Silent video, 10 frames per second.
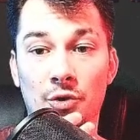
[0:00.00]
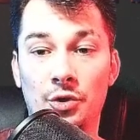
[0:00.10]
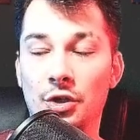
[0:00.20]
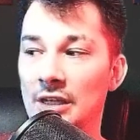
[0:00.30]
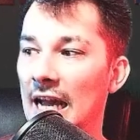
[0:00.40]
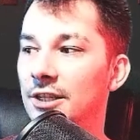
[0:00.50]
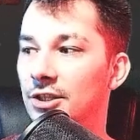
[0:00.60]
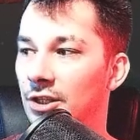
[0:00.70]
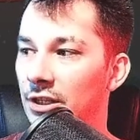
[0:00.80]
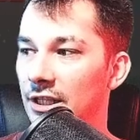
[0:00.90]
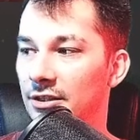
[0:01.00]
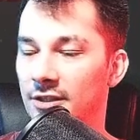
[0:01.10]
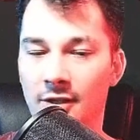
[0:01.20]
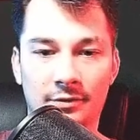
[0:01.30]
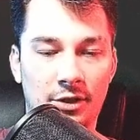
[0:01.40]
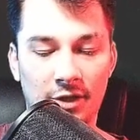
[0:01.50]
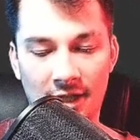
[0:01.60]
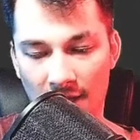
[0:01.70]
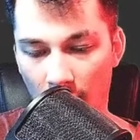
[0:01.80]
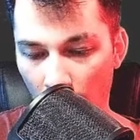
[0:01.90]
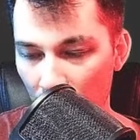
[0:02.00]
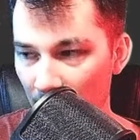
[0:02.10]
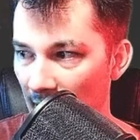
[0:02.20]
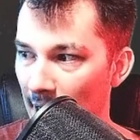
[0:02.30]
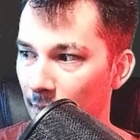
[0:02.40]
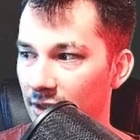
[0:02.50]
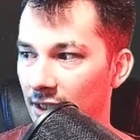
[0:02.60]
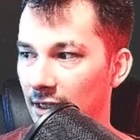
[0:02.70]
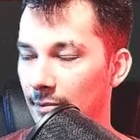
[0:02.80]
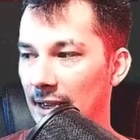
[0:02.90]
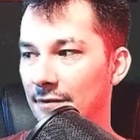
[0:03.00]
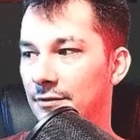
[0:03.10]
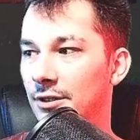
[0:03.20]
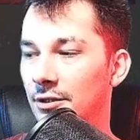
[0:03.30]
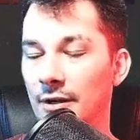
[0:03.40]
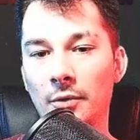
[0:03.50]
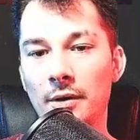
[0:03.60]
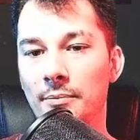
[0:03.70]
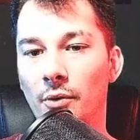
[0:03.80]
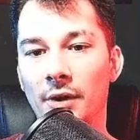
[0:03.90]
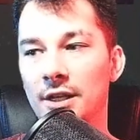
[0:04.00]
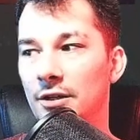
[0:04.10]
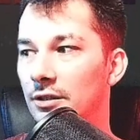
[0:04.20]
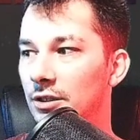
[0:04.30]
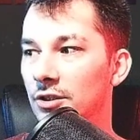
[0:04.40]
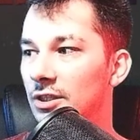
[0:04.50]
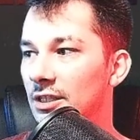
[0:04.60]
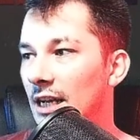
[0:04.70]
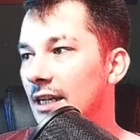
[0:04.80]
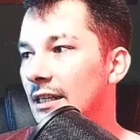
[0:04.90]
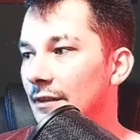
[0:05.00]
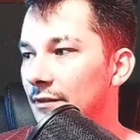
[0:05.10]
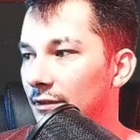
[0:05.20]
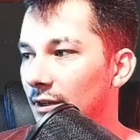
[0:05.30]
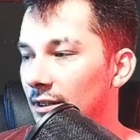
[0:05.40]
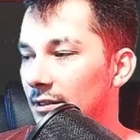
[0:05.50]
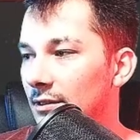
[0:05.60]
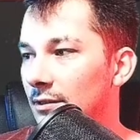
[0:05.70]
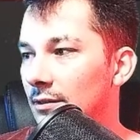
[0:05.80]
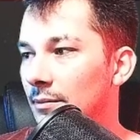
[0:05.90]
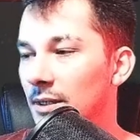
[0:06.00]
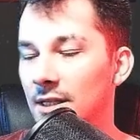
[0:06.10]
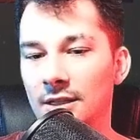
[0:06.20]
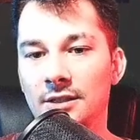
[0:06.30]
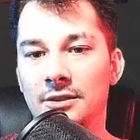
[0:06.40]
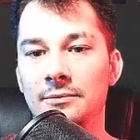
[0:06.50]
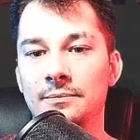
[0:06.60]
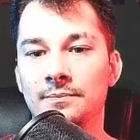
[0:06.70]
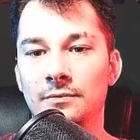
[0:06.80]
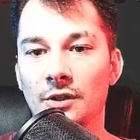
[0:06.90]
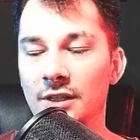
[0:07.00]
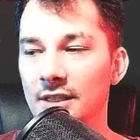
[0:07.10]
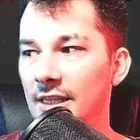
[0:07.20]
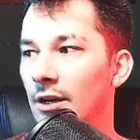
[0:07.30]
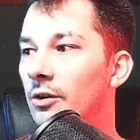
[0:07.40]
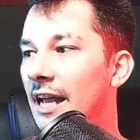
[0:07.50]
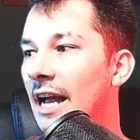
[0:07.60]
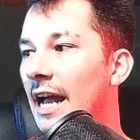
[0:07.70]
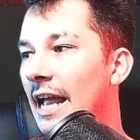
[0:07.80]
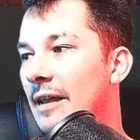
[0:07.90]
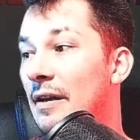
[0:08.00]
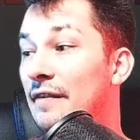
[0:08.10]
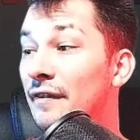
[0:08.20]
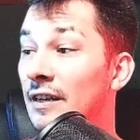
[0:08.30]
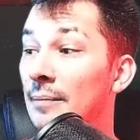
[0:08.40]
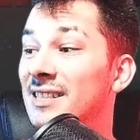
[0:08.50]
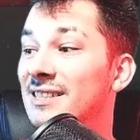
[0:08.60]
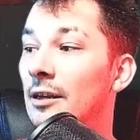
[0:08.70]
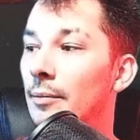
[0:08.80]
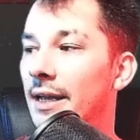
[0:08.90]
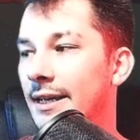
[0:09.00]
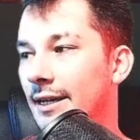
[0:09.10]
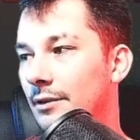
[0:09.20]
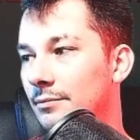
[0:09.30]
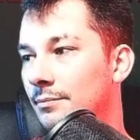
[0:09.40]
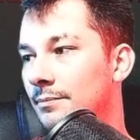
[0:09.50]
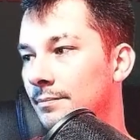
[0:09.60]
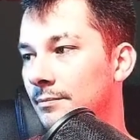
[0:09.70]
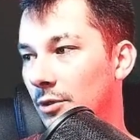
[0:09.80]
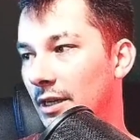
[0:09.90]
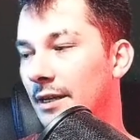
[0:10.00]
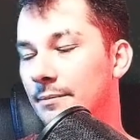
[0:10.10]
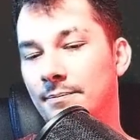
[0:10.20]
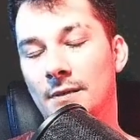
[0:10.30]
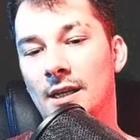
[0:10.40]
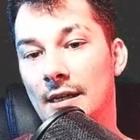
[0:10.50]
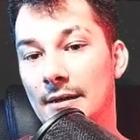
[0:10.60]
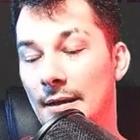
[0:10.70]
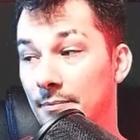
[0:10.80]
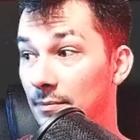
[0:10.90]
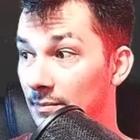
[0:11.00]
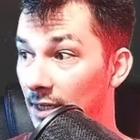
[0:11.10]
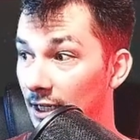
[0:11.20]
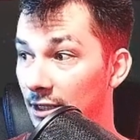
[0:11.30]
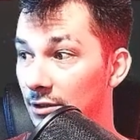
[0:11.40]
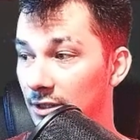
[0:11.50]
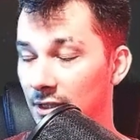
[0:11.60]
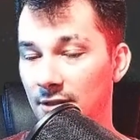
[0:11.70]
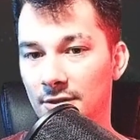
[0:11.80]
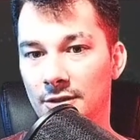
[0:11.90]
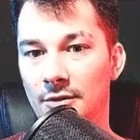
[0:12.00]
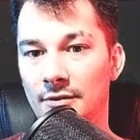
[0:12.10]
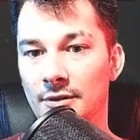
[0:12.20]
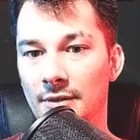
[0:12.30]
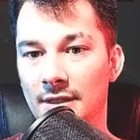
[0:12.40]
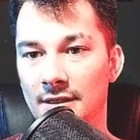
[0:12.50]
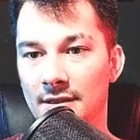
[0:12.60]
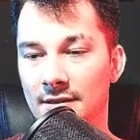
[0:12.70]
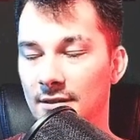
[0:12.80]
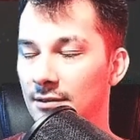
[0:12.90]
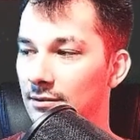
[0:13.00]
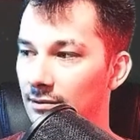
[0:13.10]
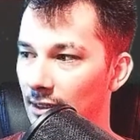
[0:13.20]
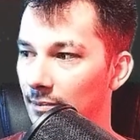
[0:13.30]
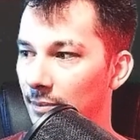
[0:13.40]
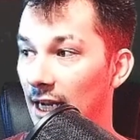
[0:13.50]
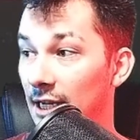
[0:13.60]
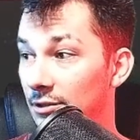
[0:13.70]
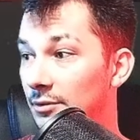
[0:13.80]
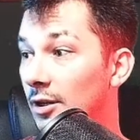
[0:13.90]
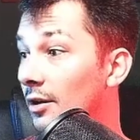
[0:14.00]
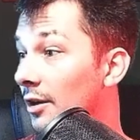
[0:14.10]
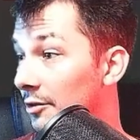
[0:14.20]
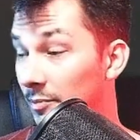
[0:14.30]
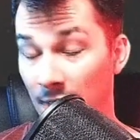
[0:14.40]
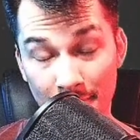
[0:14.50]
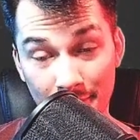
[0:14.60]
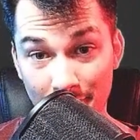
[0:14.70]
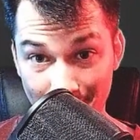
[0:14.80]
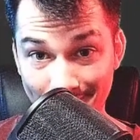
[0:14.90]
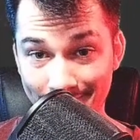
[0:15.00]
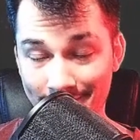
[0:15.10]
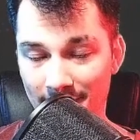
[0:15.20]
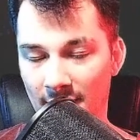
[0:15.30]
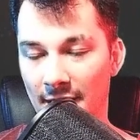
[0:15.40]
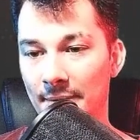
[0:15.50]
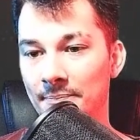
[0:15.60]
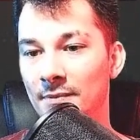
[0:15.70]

you're not just hurting yourselves, you're hurting all the gamers that come after you. At one point, you're just not going to give a fuck, because you're going to say, okay, I had my fun, I'm going to sell my account, okay? And I'm not accusing Stu of doing this, but I do know other people, okay,